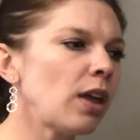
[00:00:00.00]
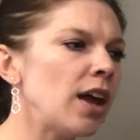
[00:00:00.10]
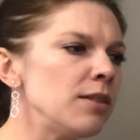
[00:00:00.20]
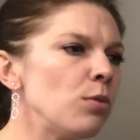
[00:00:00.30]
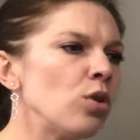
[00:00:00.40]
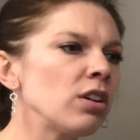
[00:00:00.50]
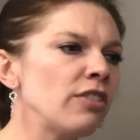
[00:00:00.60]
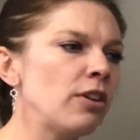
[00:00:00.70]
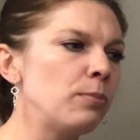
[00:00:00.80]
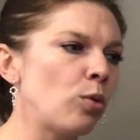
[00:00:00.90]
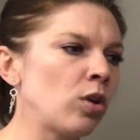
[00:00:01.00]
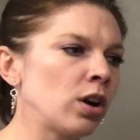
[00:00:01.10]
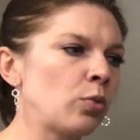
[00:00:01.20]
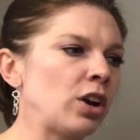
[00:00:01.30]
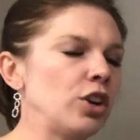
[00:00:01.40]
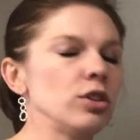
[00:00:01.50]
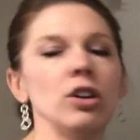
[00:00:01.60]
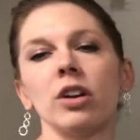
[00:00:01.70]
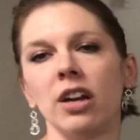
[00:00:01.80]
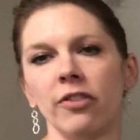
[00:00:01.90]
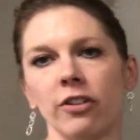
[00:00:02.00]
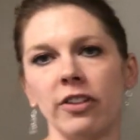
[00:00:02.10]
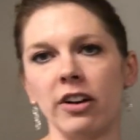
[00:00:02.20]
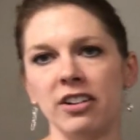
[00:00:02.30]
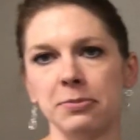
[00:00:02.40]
and more of a board where you're looking for very